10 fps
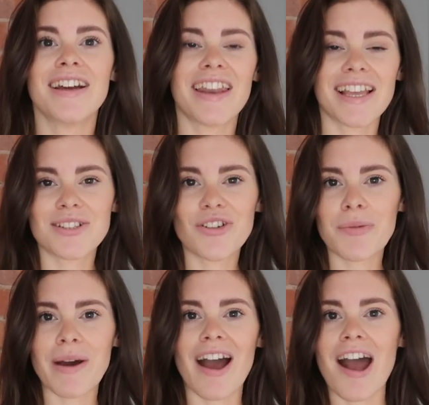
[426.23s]
Let's talk
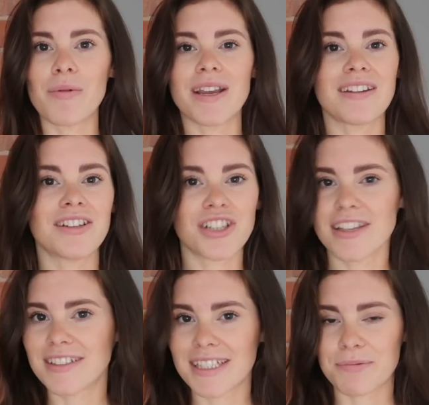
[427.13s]
about how we can
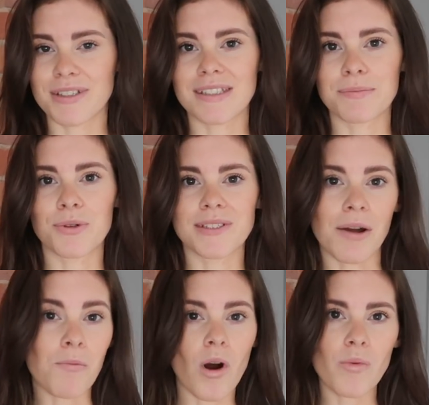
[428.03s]
adjust these principles
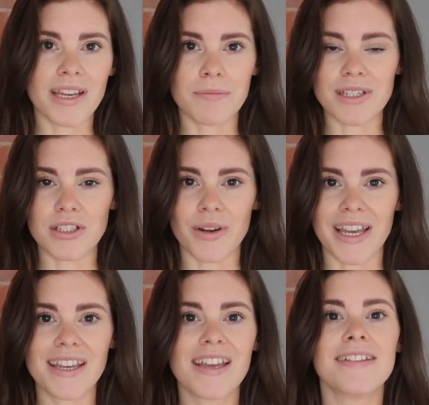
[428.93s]
and what we can be
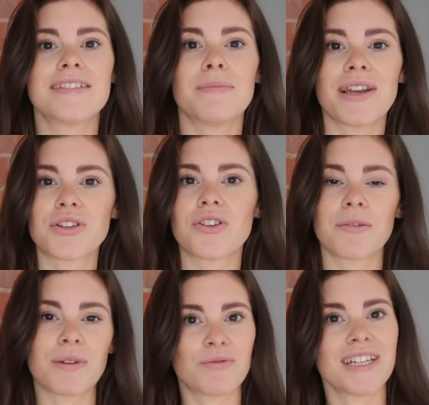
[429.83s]
doing to make sure
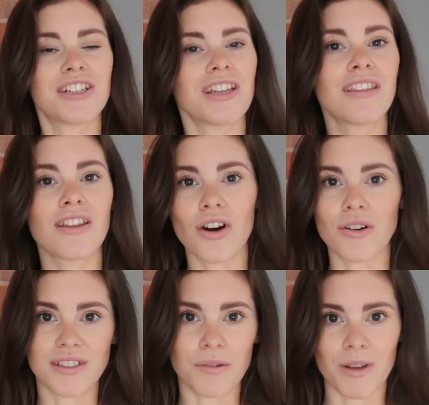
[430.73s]
that we're reaching the
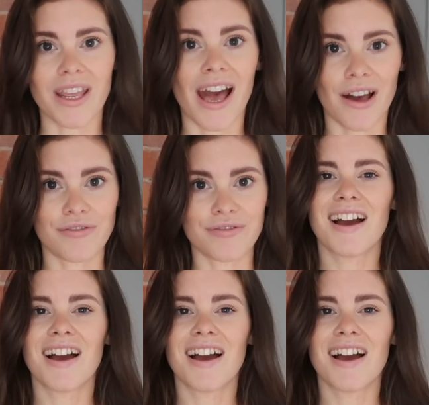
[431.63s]
goals that we have.